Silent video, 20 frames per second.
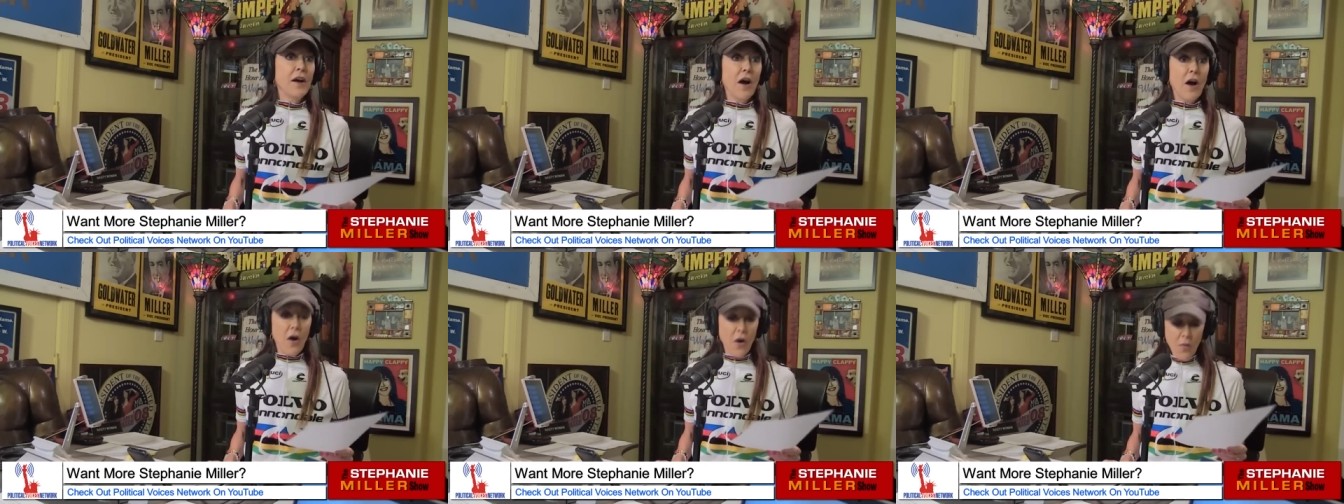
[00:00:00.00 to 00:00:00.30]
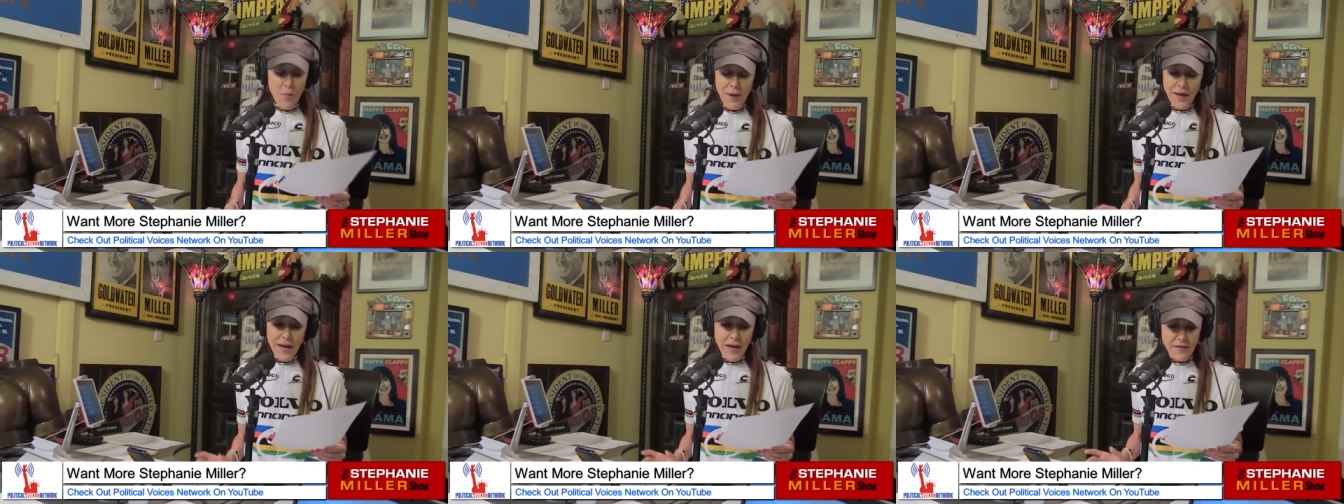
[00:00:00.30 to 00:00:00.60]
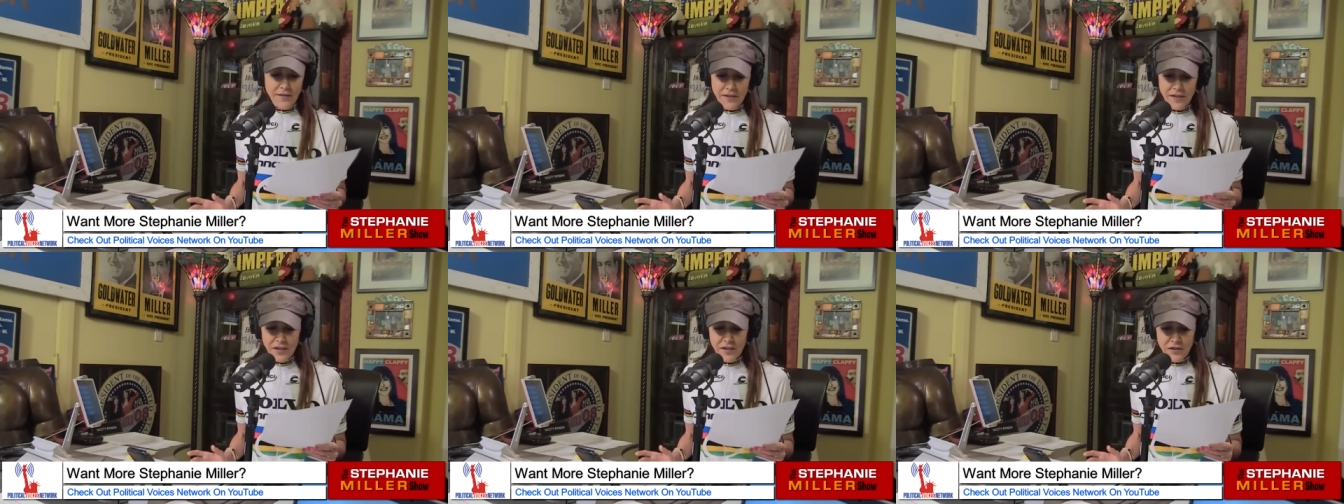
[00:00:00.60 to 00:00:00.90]
Oh my God,
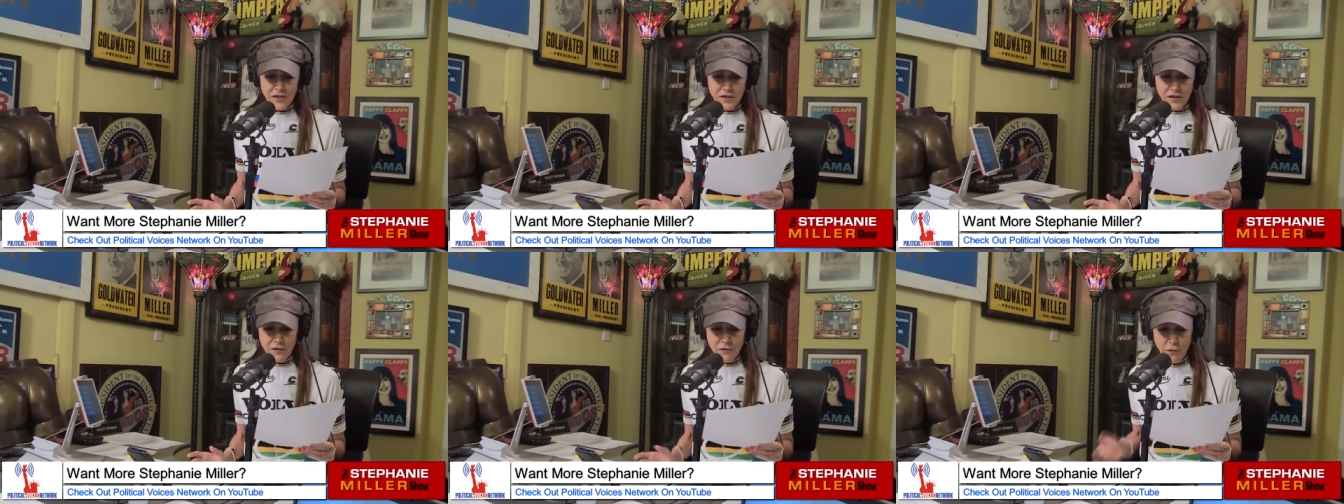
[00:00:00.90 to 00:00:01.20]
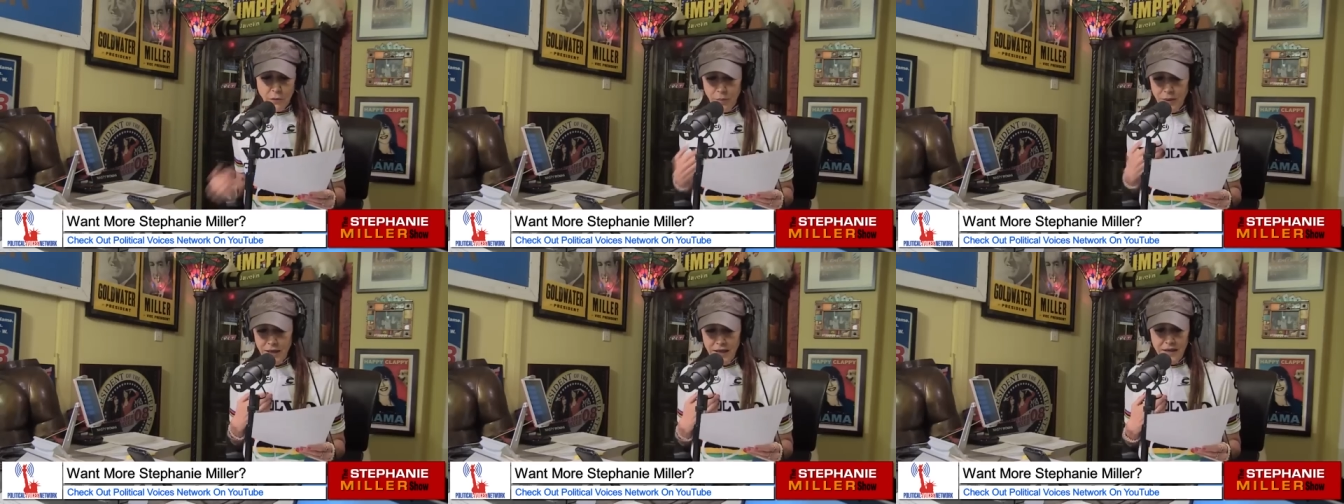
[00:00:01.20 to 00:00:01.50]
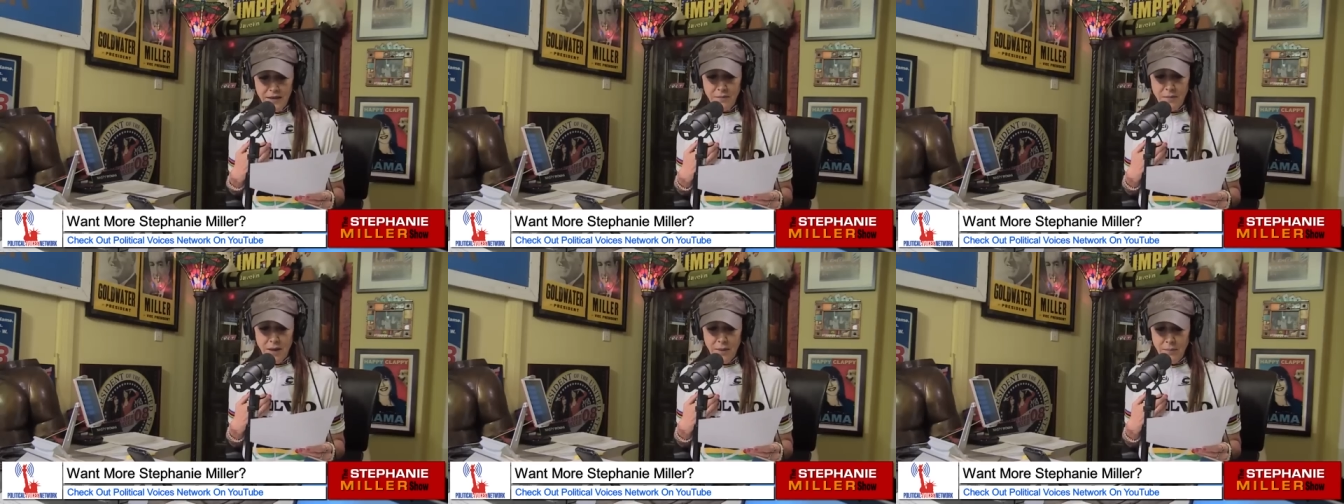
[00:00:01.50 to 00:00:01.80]
this is just for me
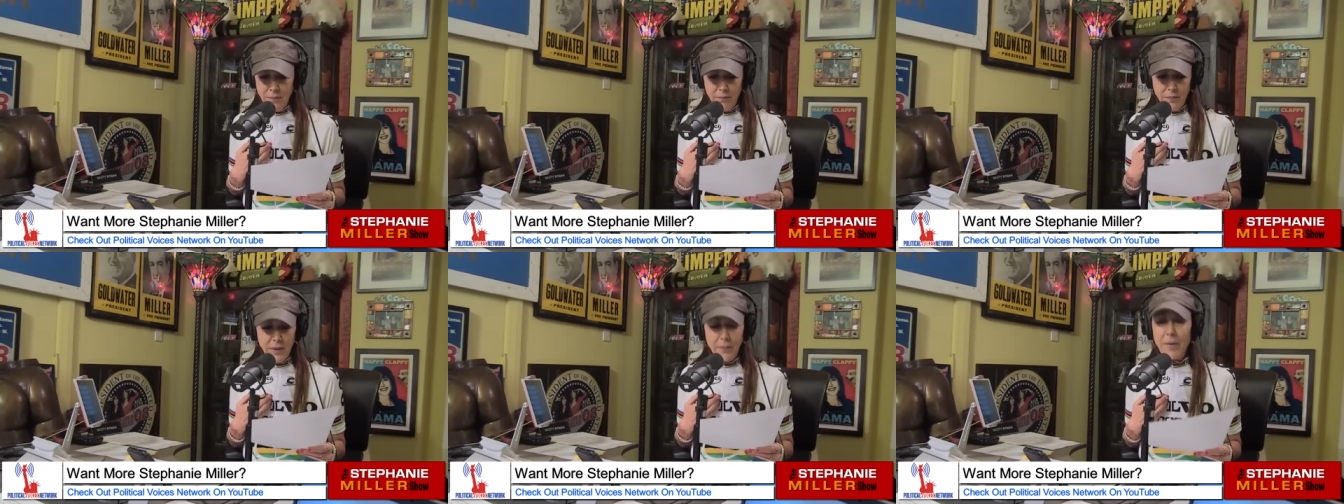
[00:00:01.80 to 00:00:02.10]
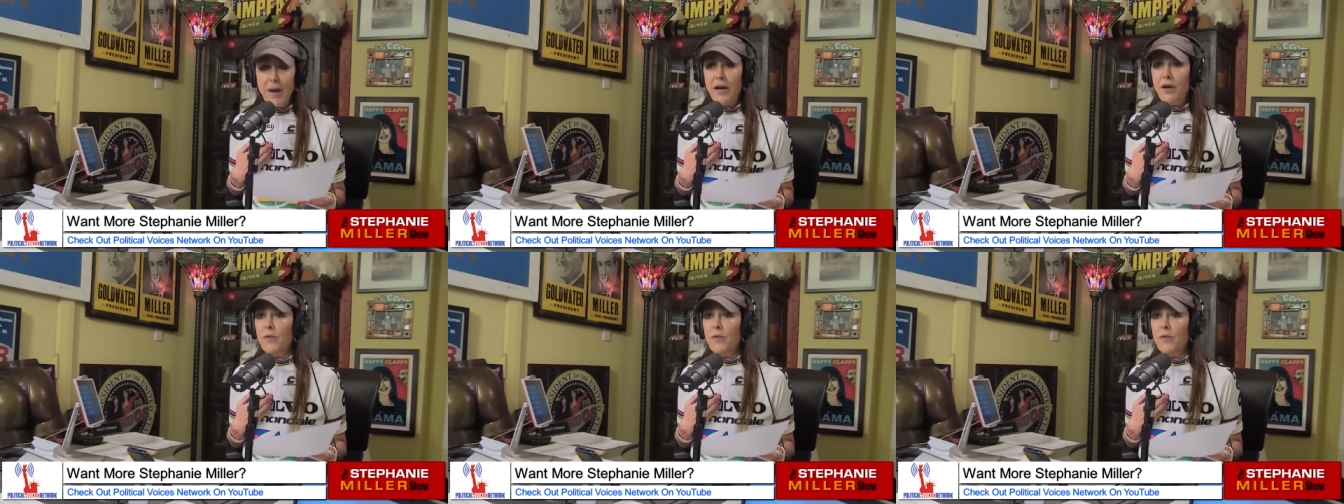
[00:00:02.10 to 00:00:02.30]
and my Big Bag